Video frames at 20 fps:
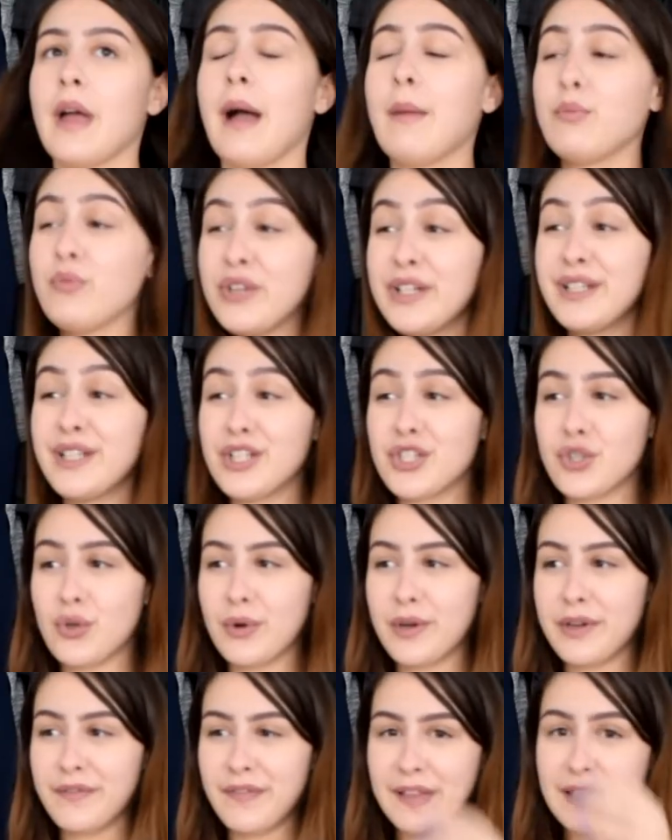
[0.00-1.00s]
I'm really
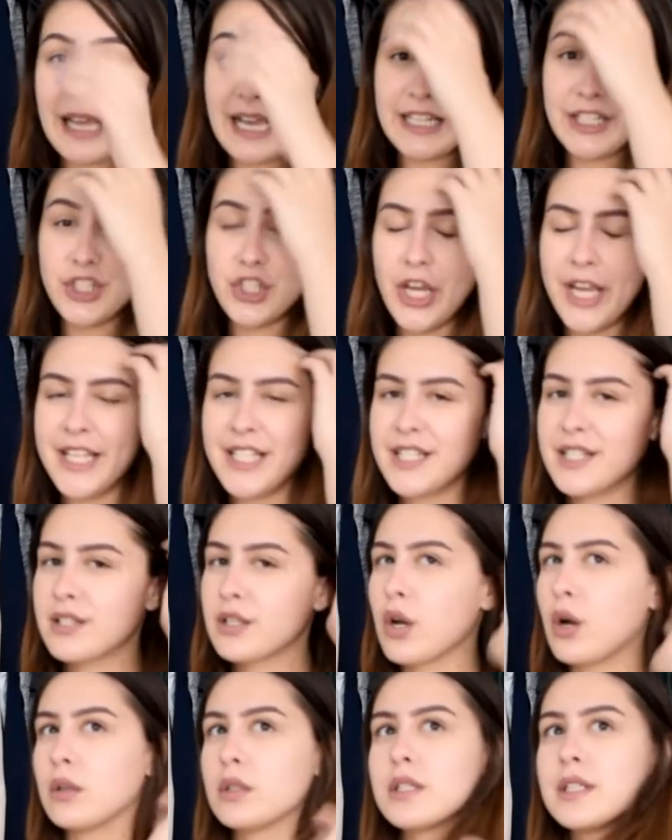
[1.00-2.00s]
sorry if the light changes
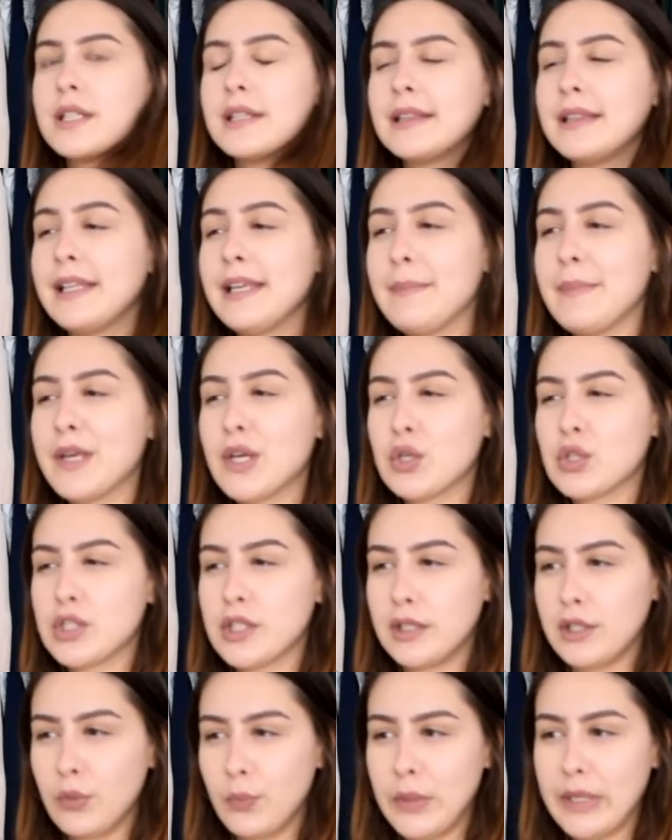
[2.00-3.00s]
constantly because it's
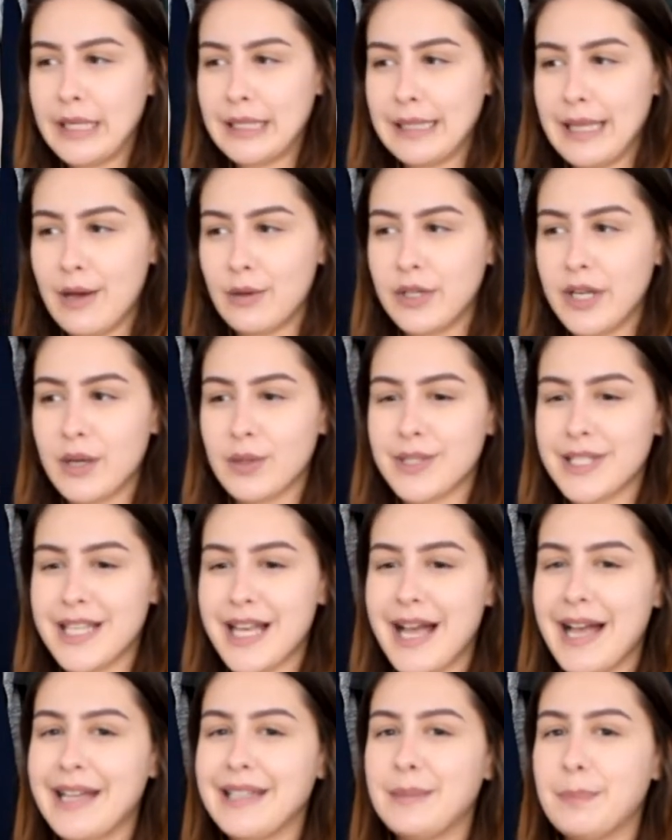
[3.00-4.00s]
a little bit cloudy
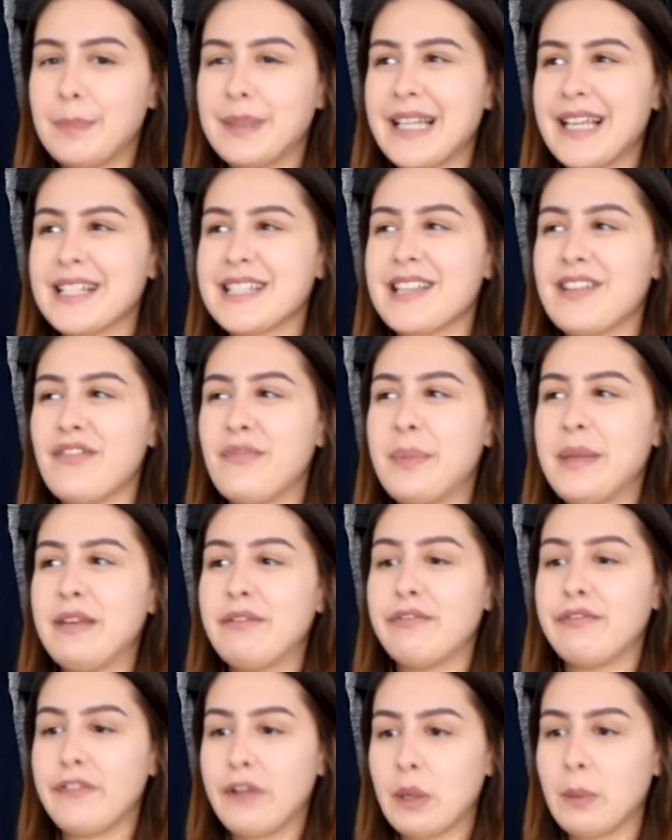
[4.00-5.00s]
outside, plus I've been
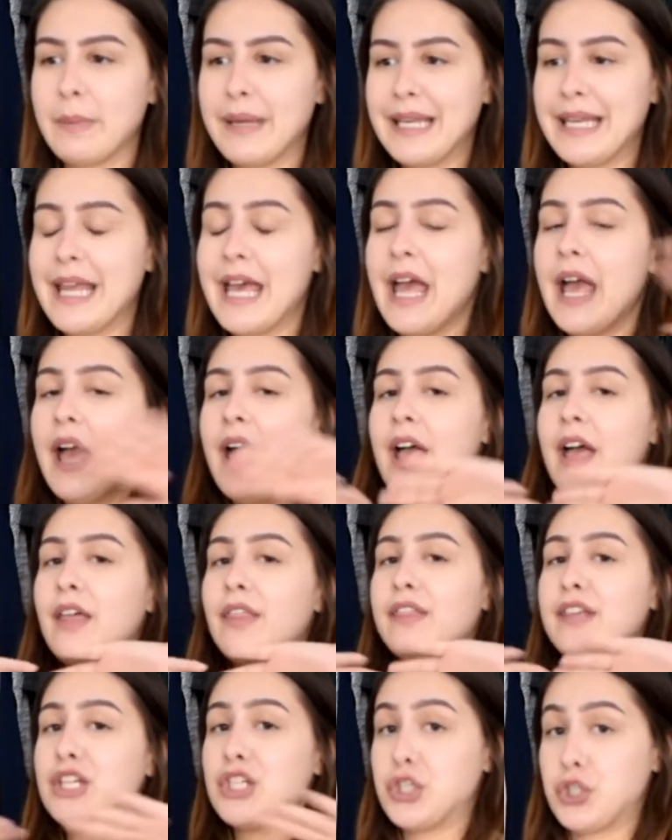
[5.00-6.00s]
filming
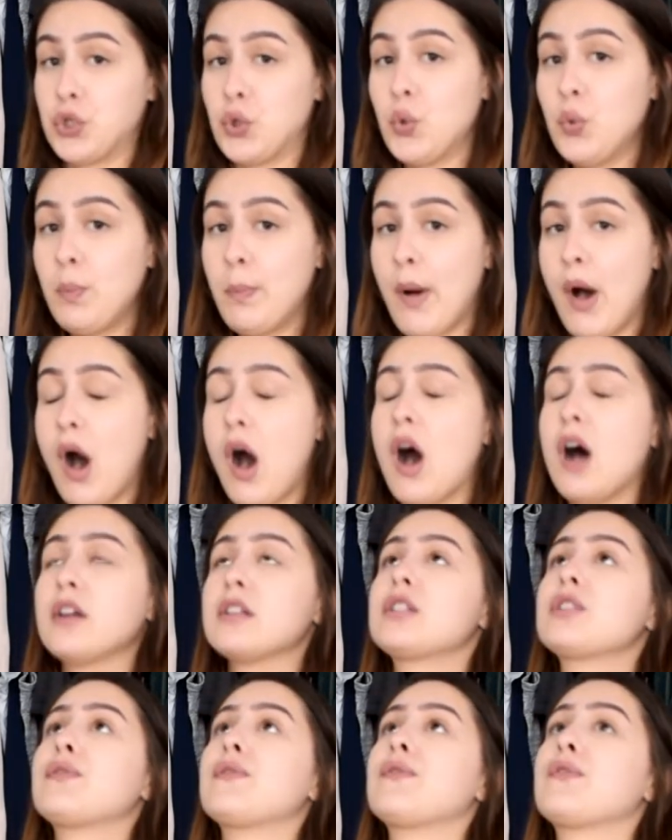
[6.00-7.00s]
these two
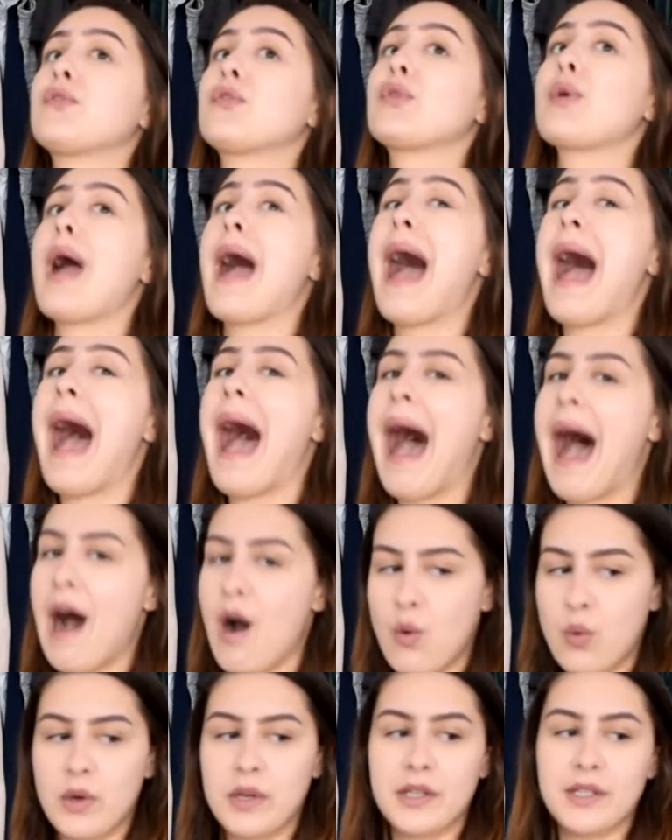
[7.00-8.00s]
parts for
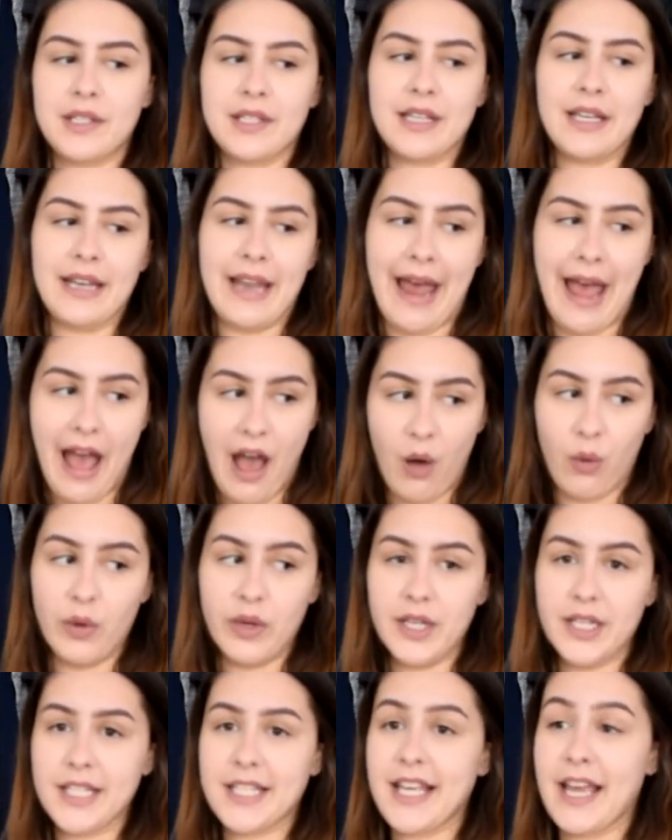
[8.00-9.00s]
hours and
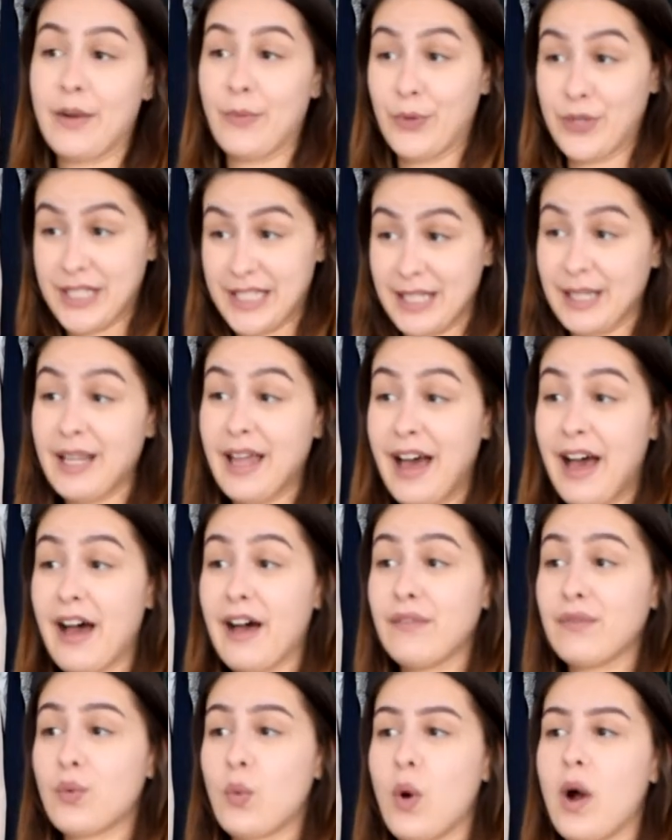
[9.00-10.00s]
hours, and we still
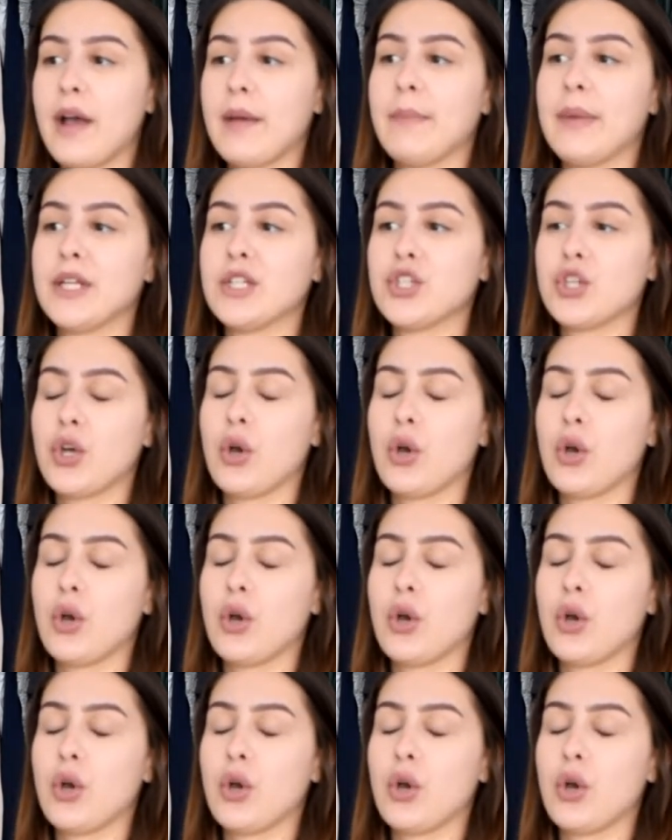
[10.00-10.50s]
have quite a bit to